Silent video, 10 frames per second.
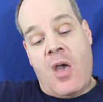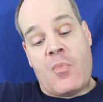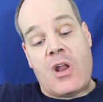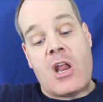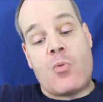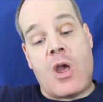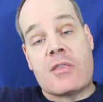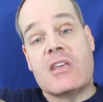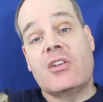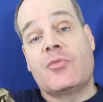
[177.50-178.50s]
But anyway,
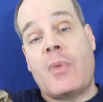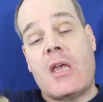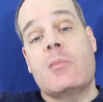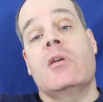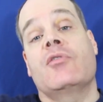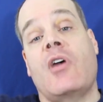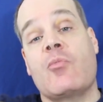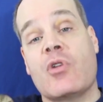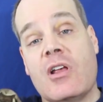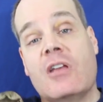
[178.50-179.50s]
these babies
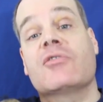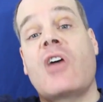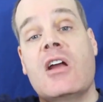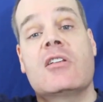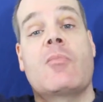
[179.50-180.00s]
I'm really psyched